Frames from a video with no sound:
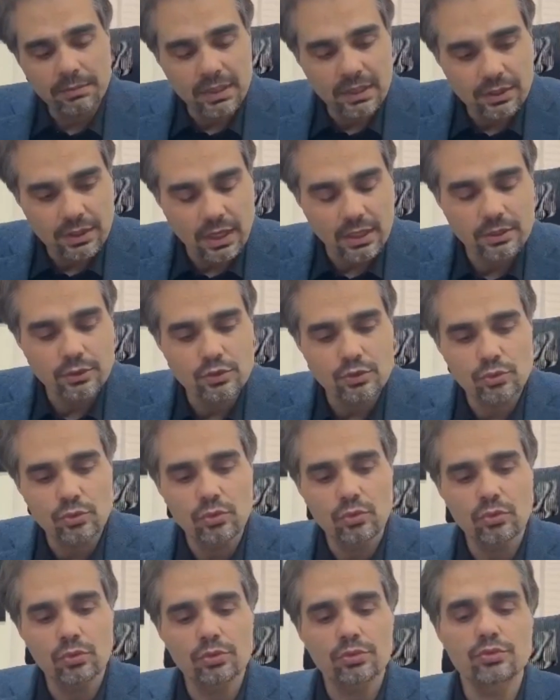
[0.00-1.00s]
been done
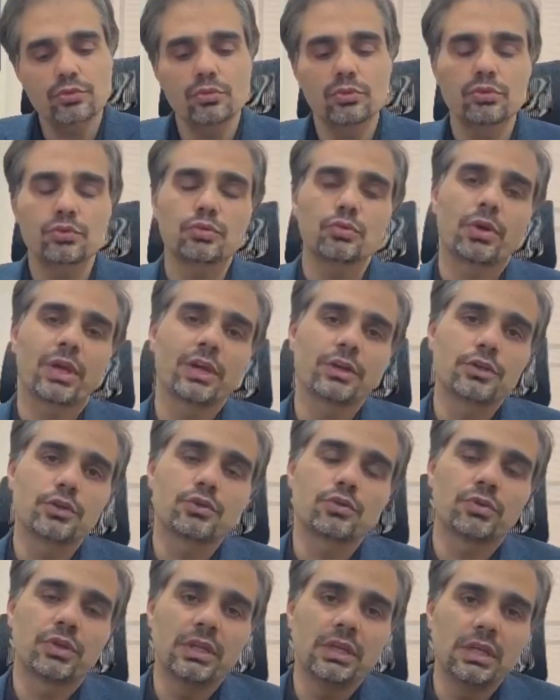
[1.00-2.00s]
to cater
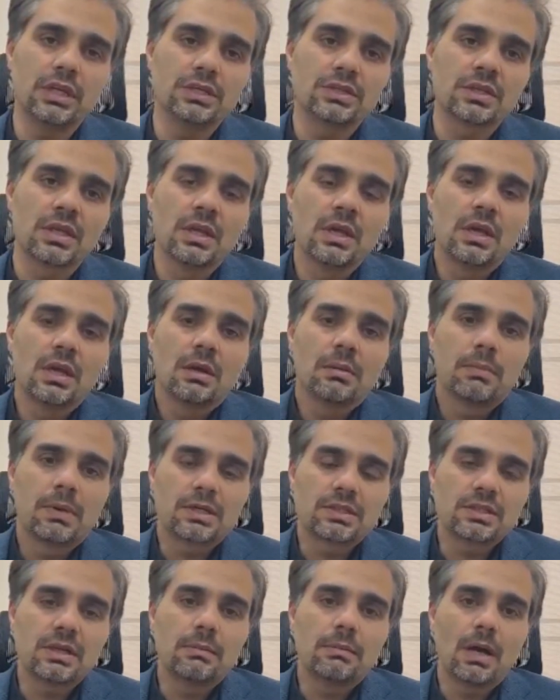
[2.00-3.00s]
to the needs,
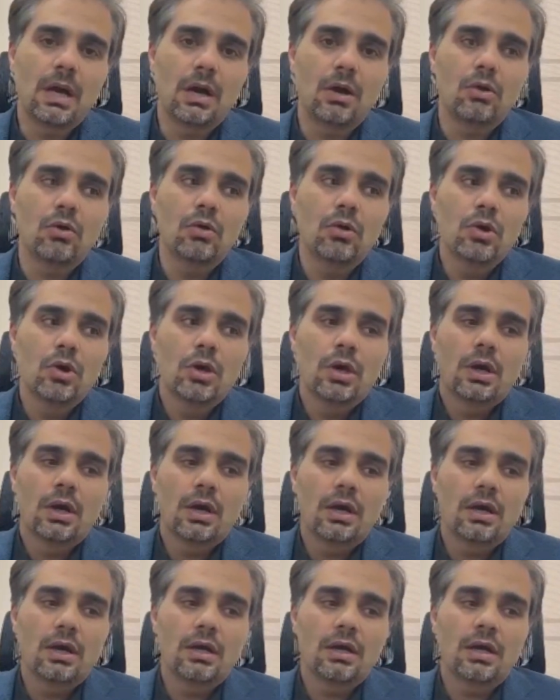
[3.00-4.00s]
but somehow
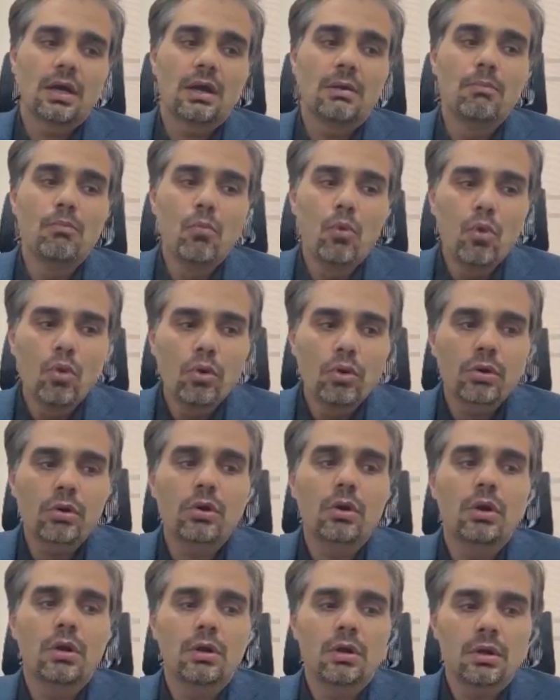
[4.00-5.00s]
a
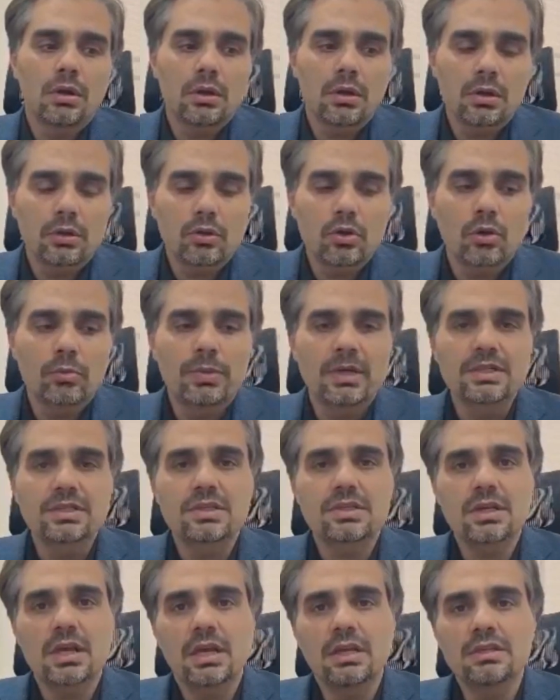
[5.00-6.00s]
more
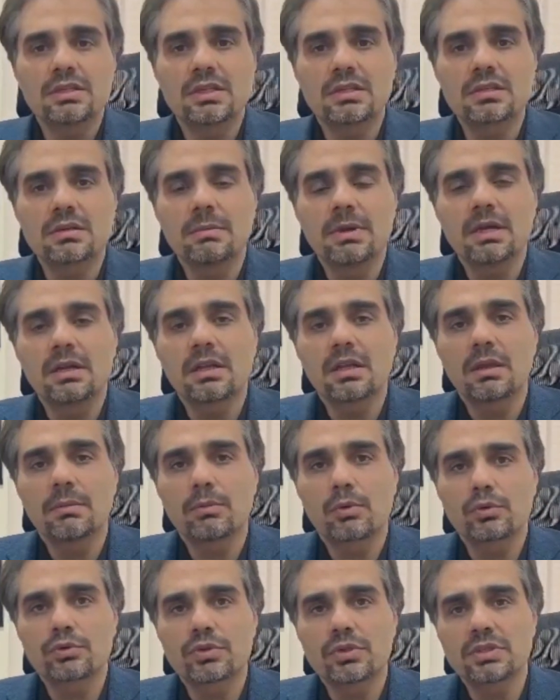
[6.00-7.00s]
robust and systematic
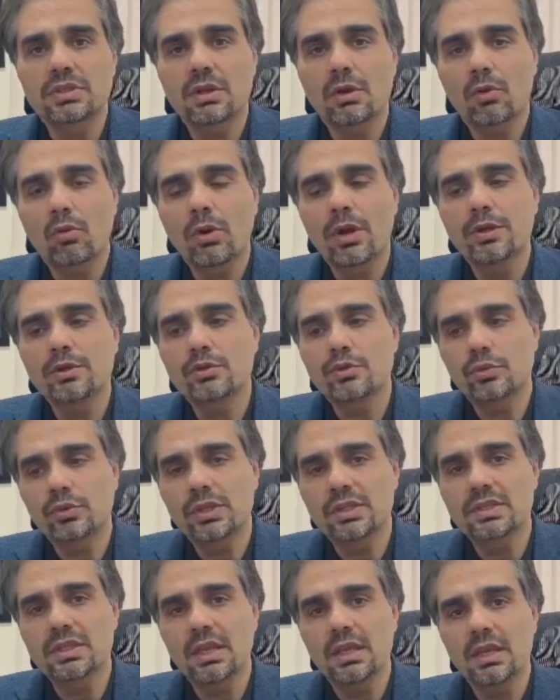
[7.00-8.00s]
approach is required to
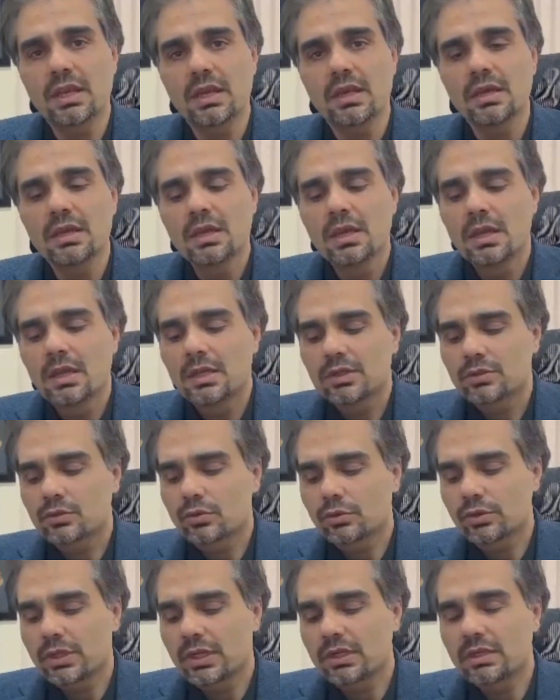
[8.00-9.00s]
this area
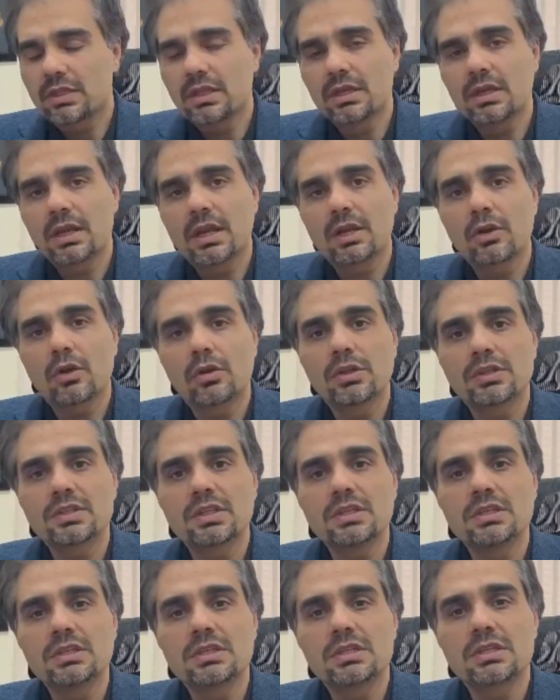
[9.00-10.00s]
so that the
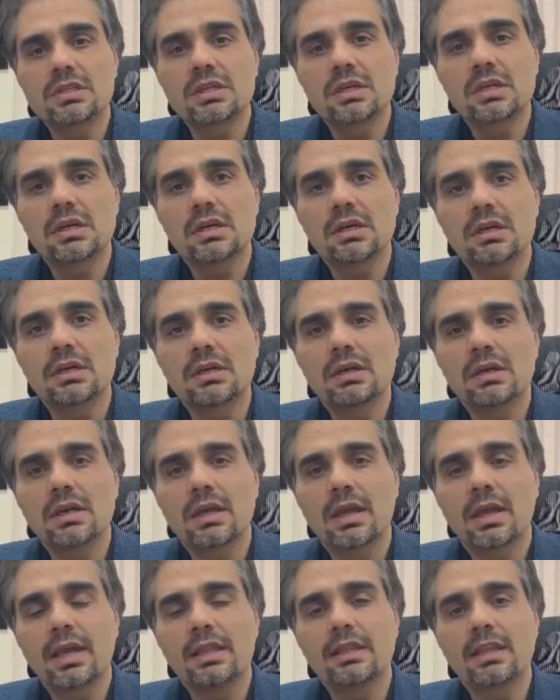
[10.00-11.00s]
adolescent
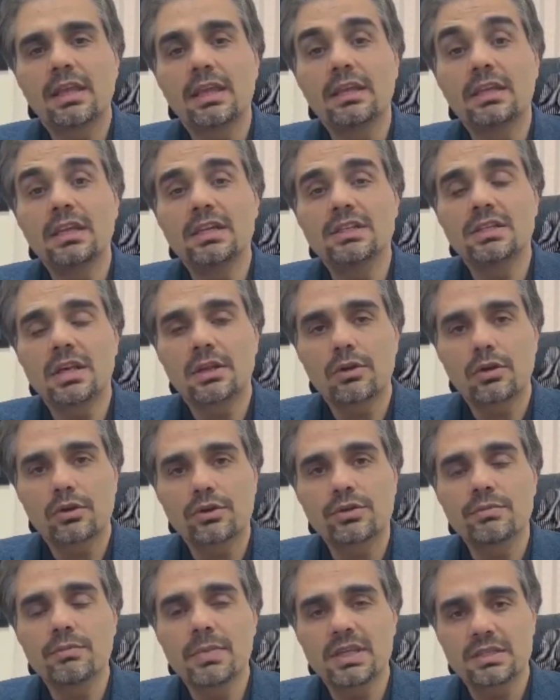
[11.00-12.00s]
healthcare needs are not
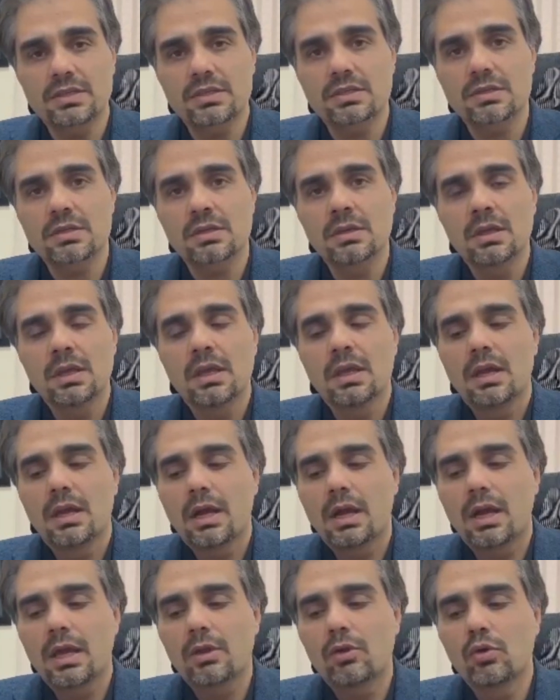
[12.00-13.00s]
missed.
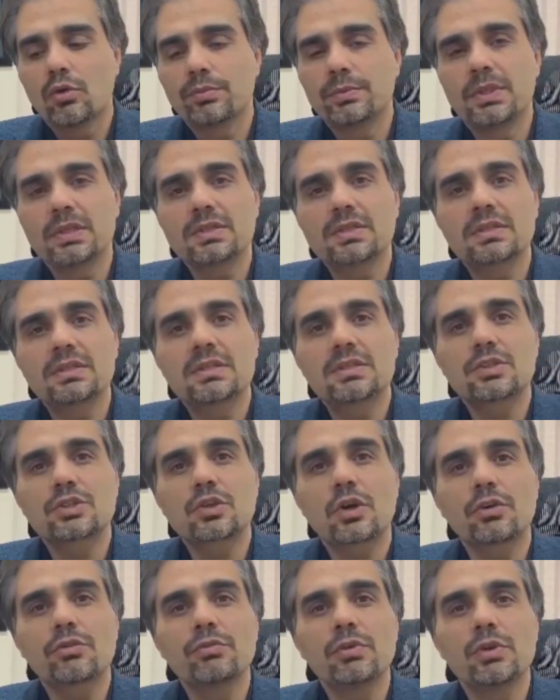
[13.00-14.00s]
I hope this
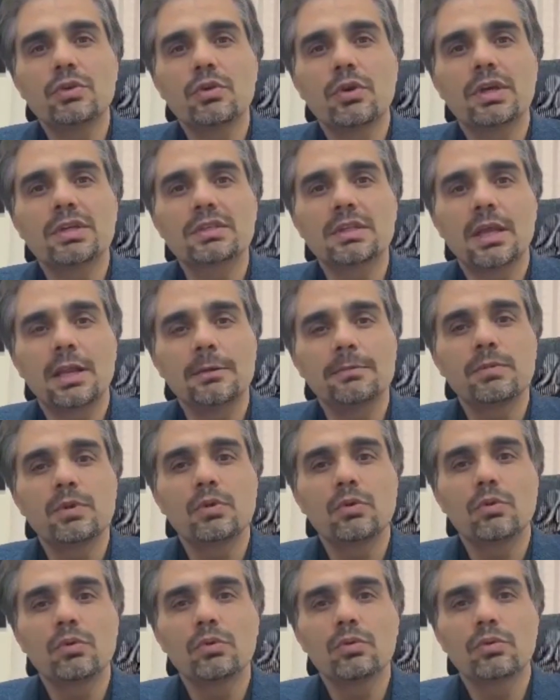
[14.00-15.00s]
short video has helped
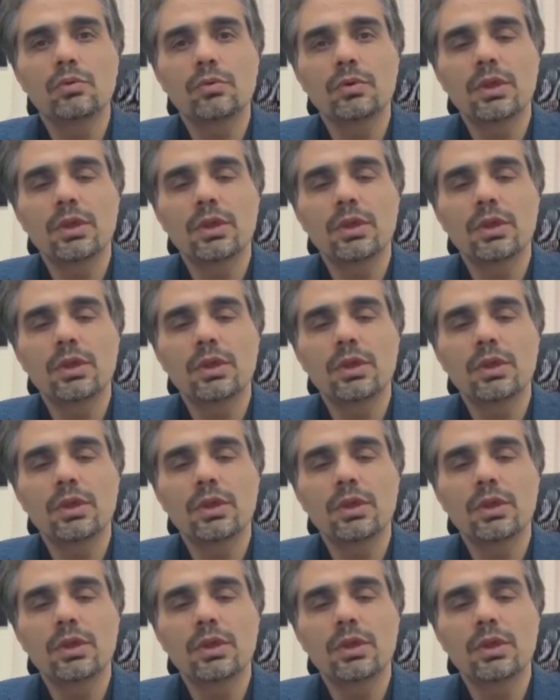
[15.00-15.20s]
you